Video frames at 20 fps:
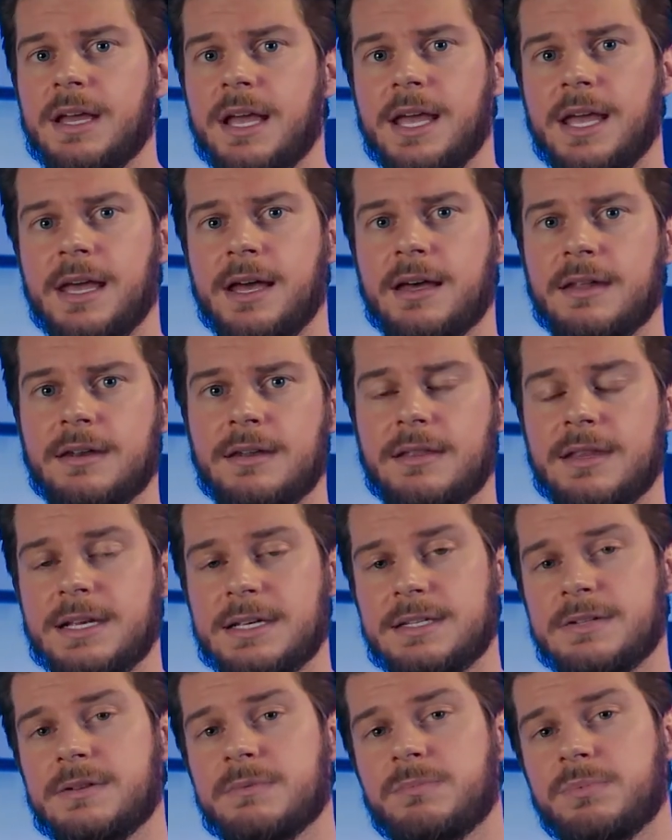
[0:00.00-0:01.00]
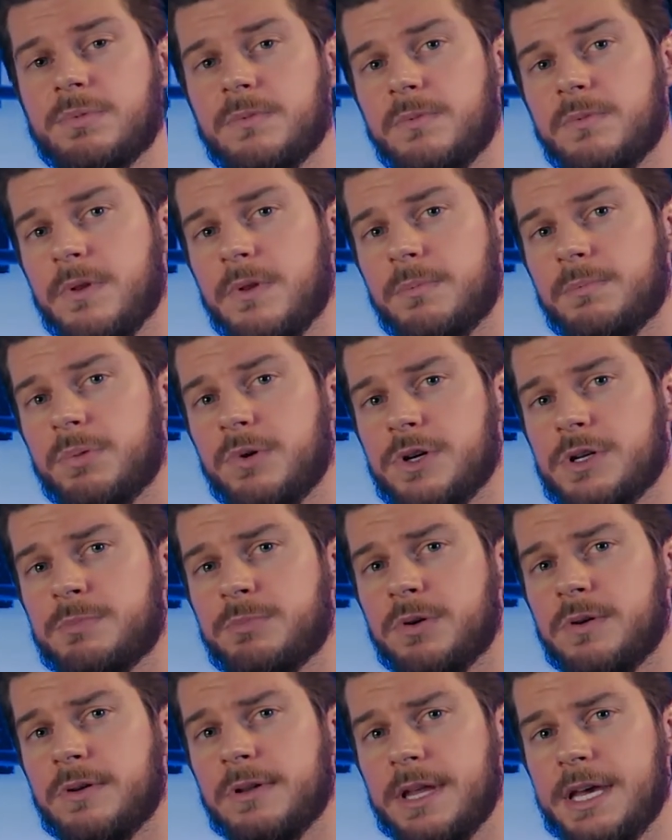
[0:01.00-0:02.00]
And this
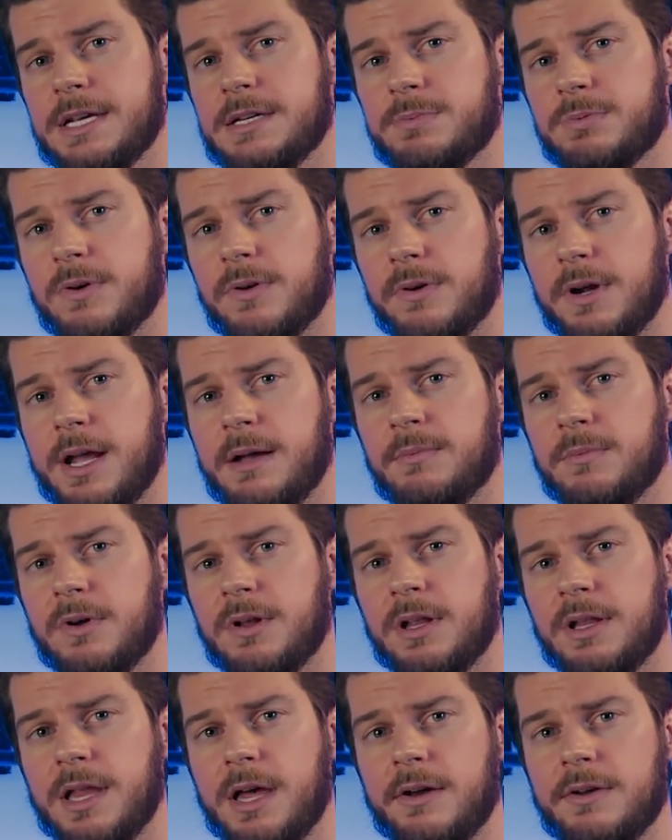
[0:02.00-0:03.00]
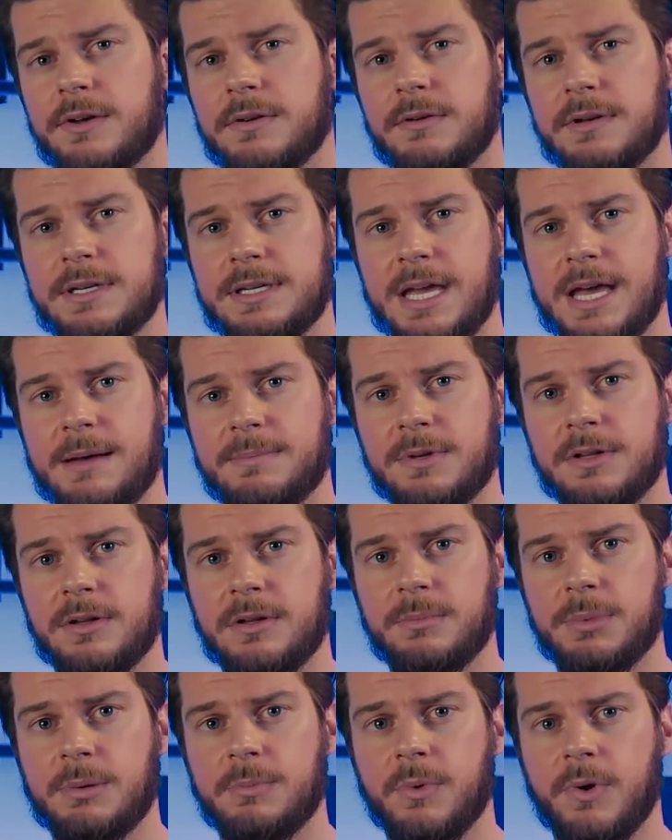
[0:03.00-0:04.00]
push-pull-legs program will allow you to adapt a
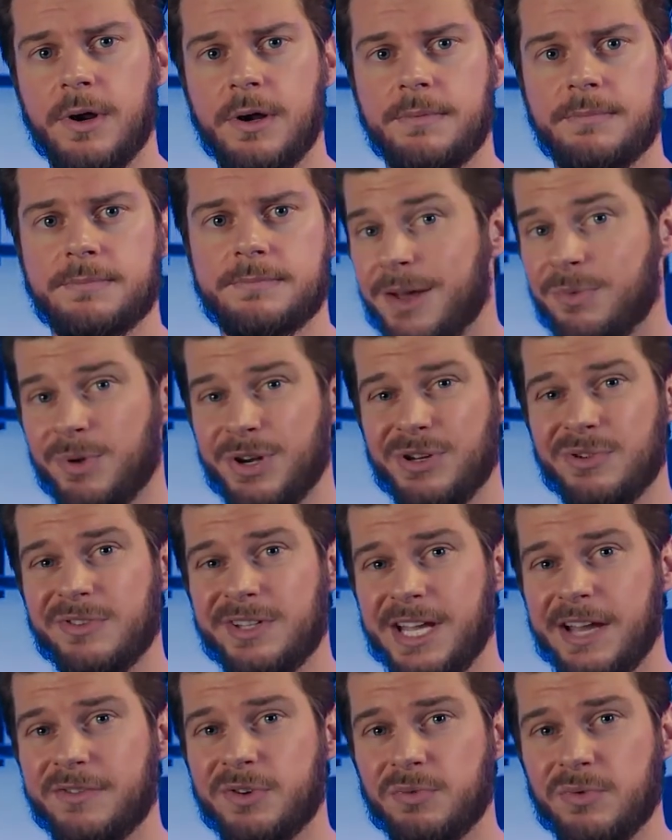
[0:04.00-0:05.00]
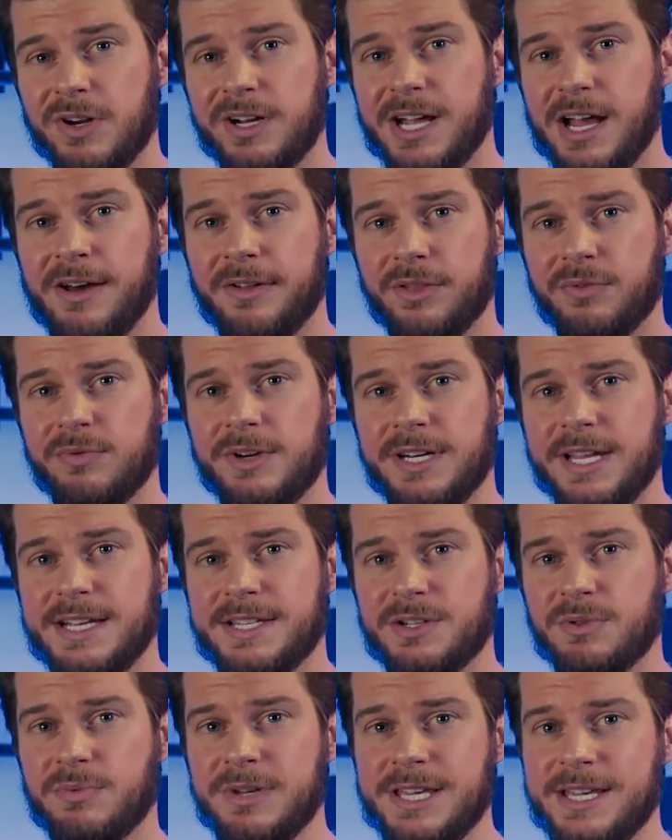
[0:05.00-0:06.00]
little bit more. And when you only have to work out 3
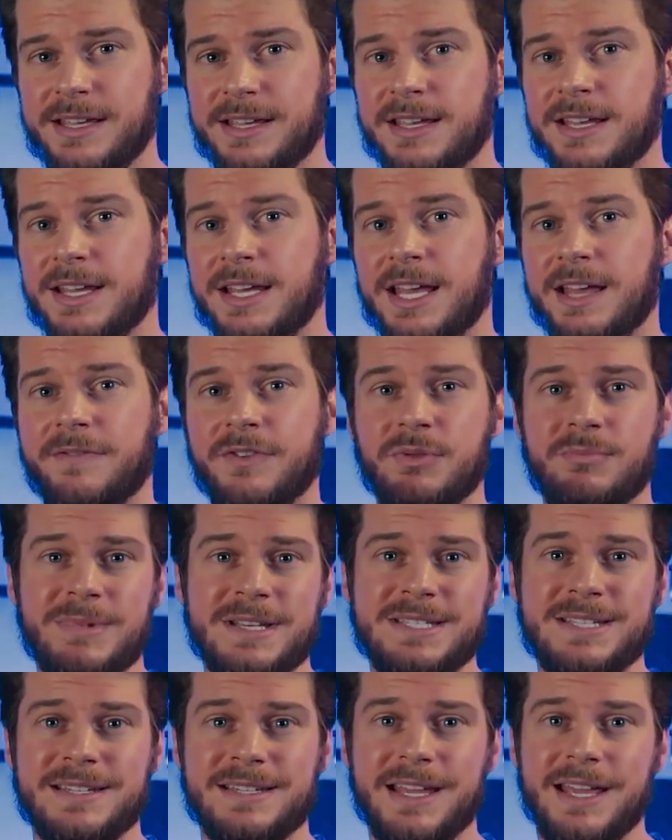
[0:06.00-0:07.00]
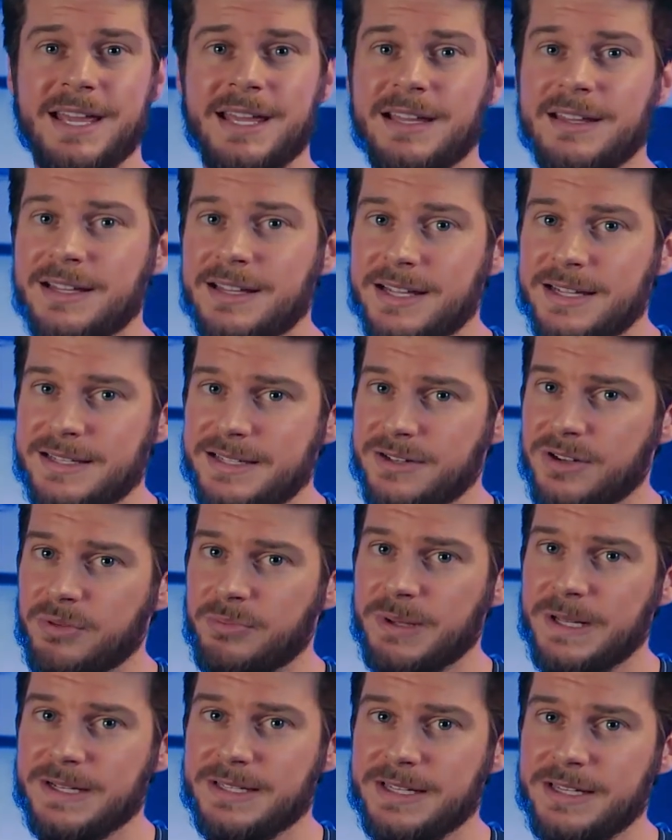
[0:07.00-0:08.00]
days a week, if you miss a day, it's no
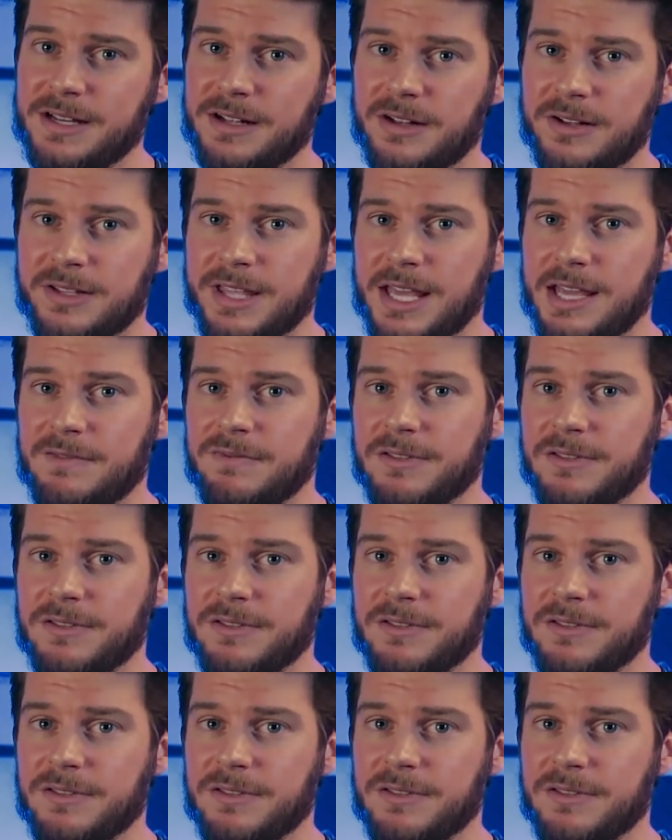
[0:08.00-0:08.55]
big deal, okay?